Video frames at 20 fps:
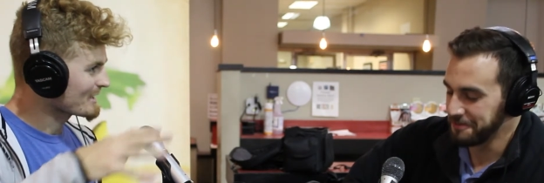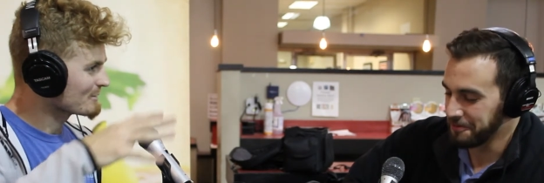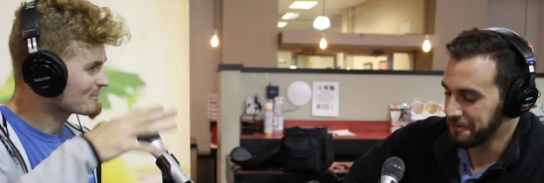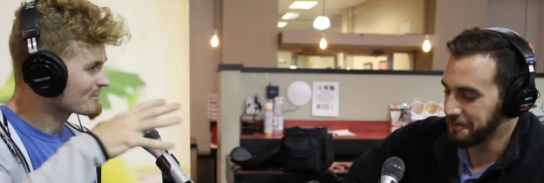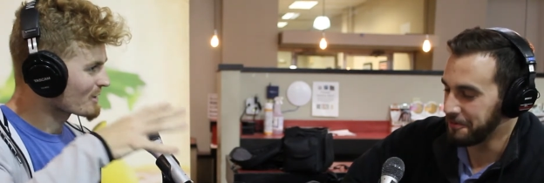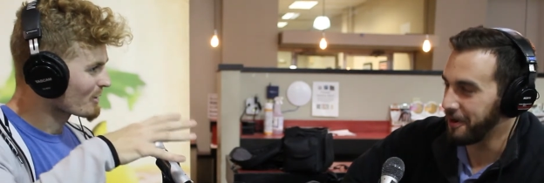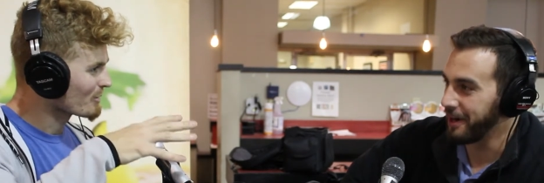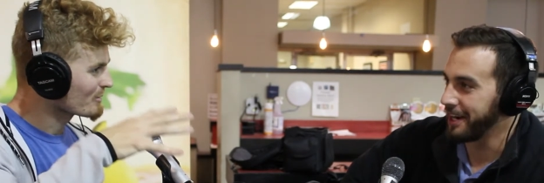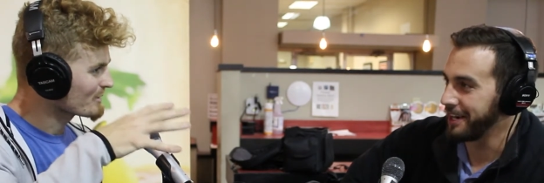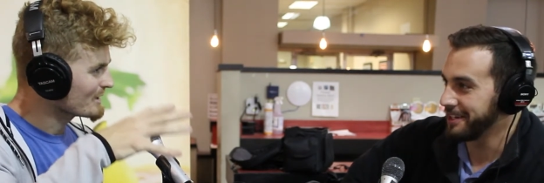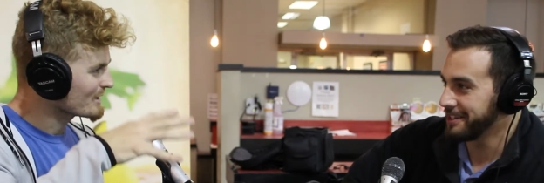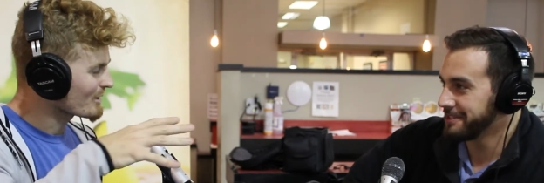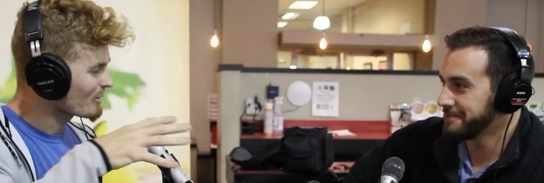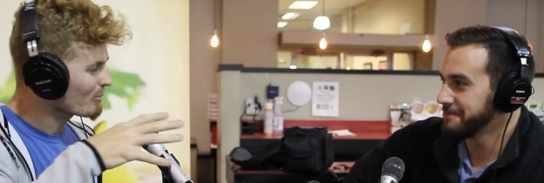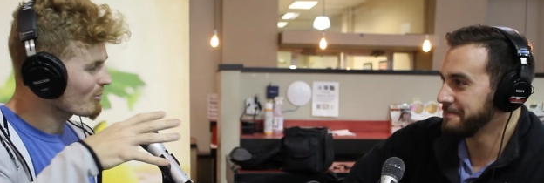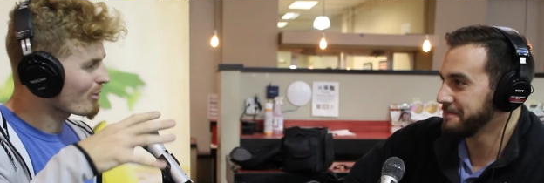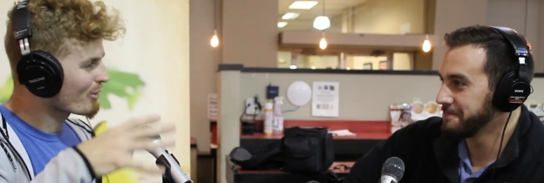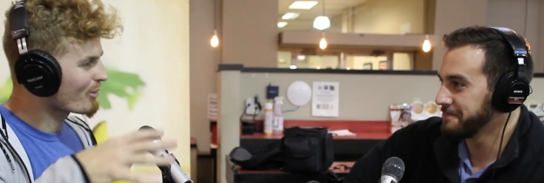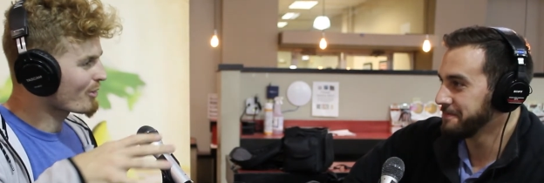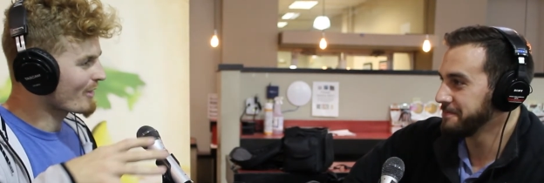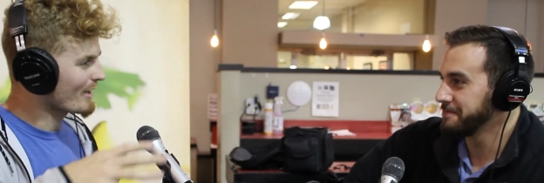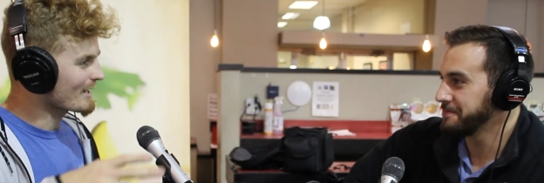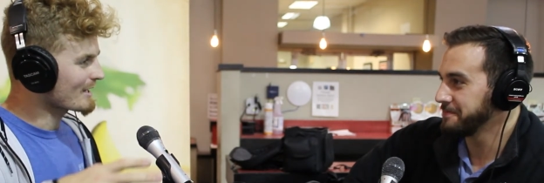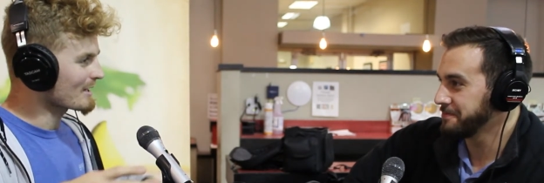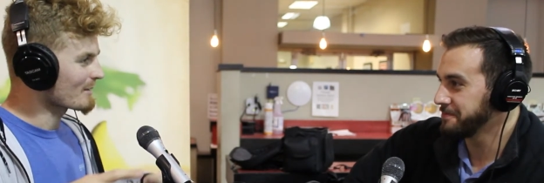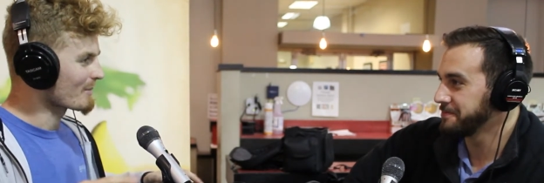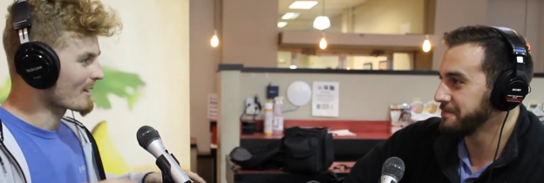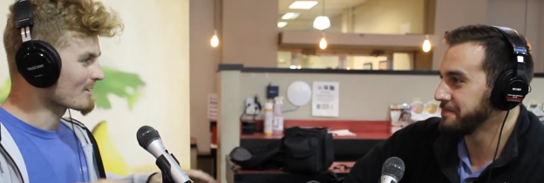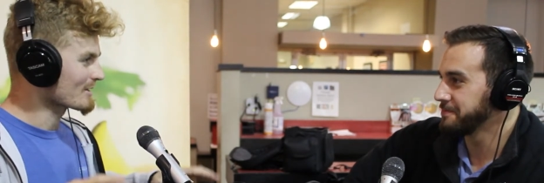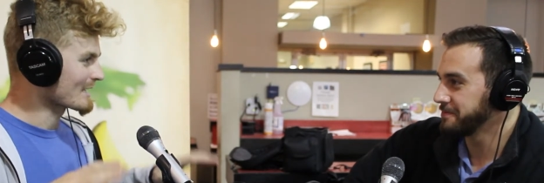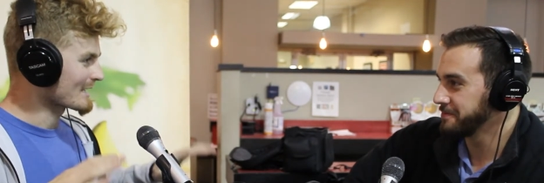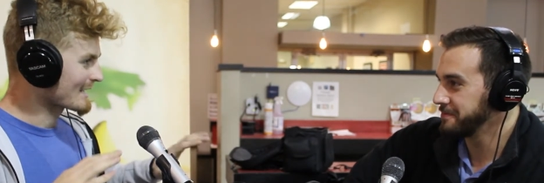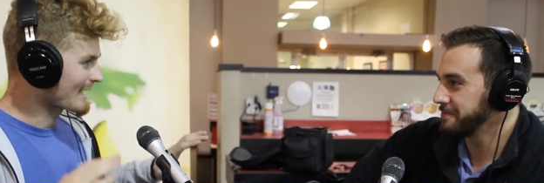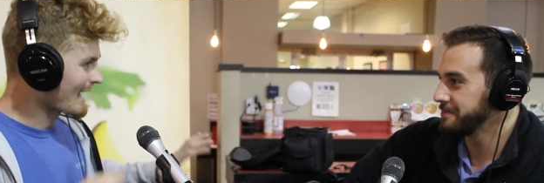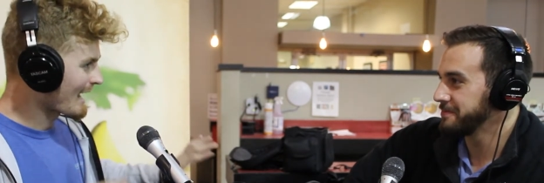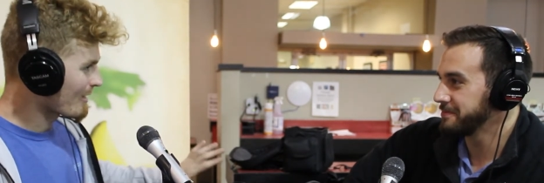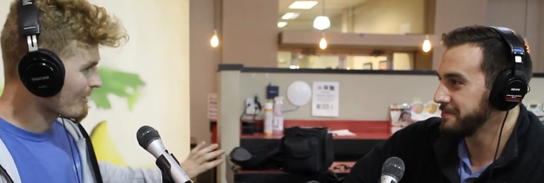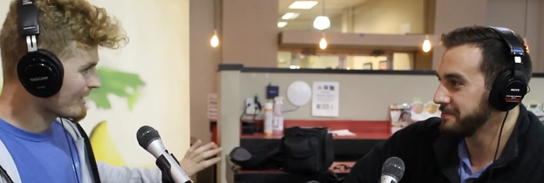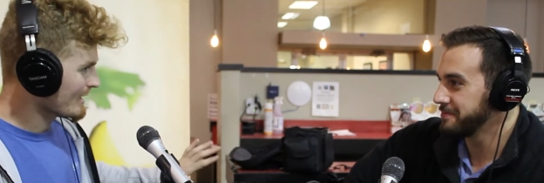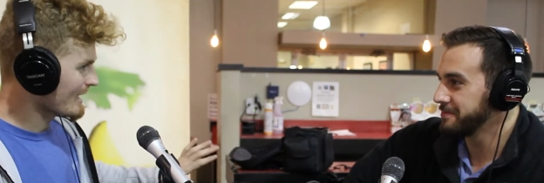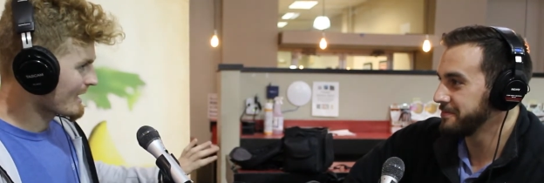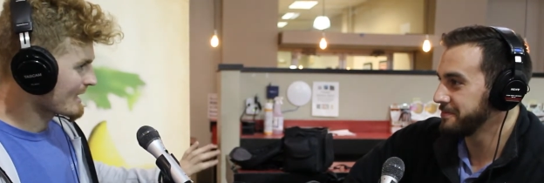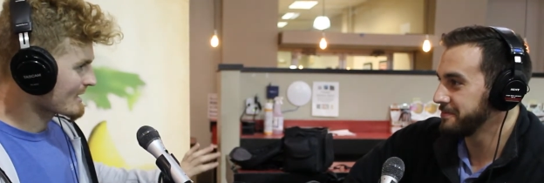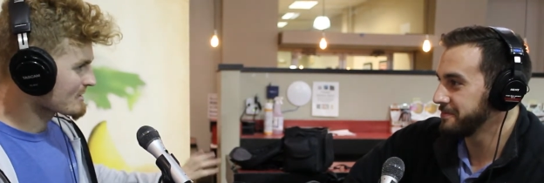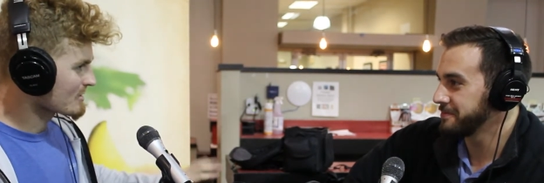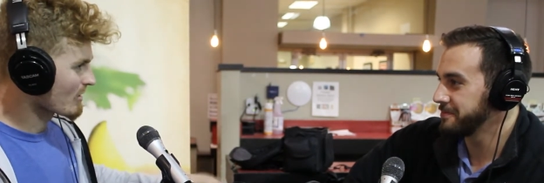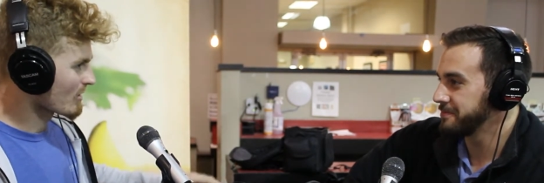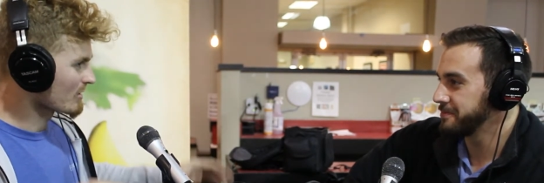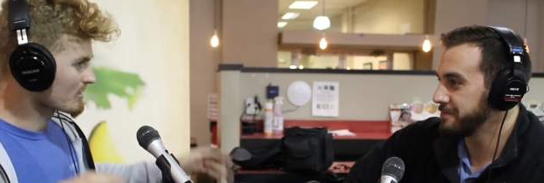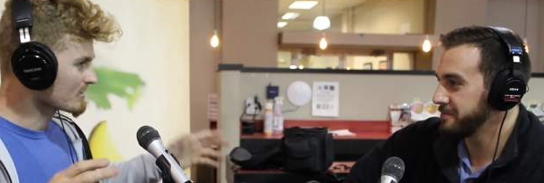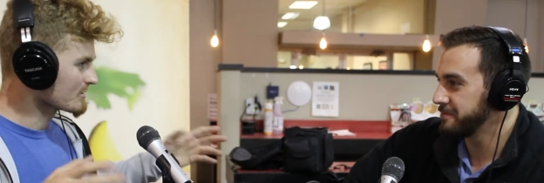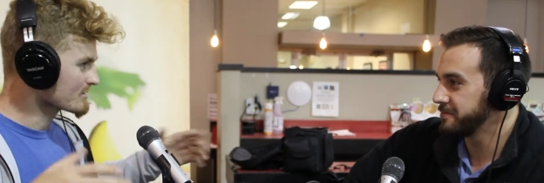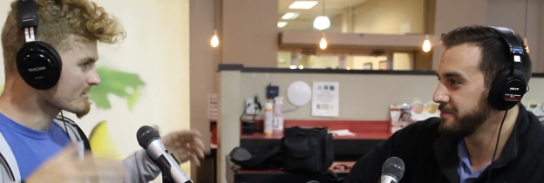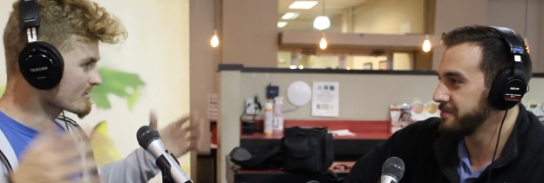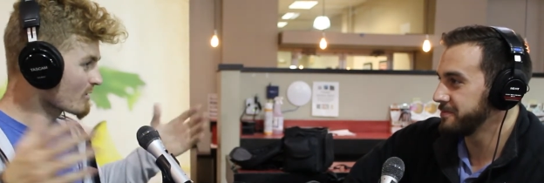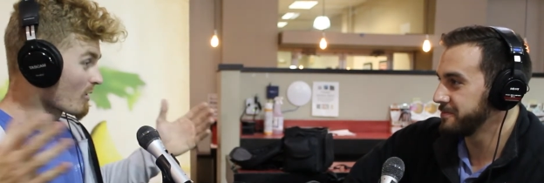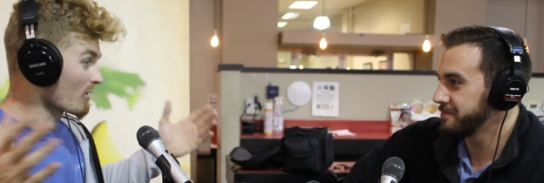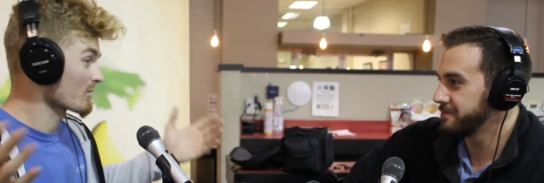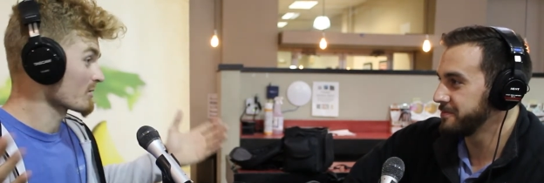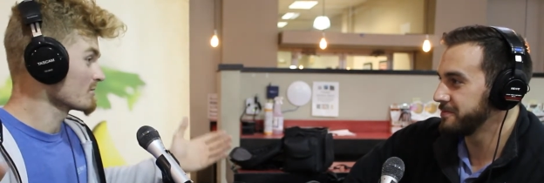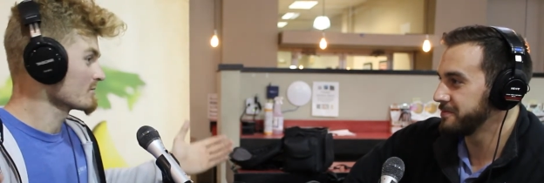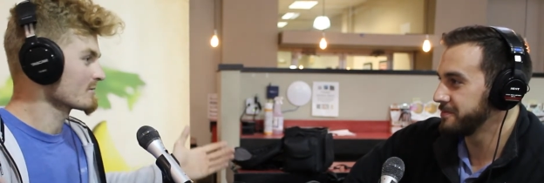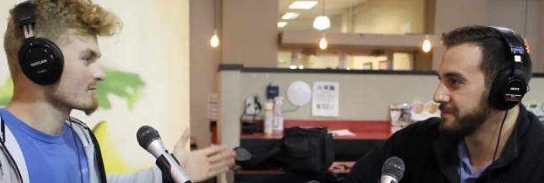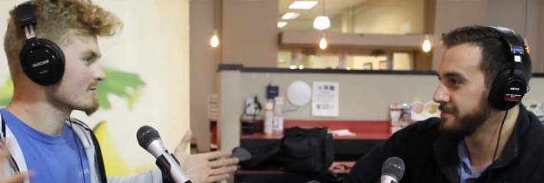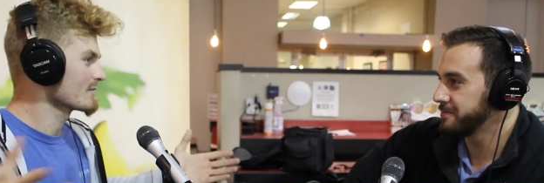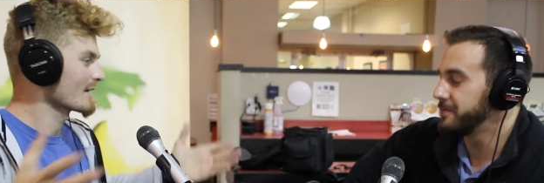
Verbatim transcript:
Speaker 1: You don't right. you don't think about like nowadays Arnold's Arnold.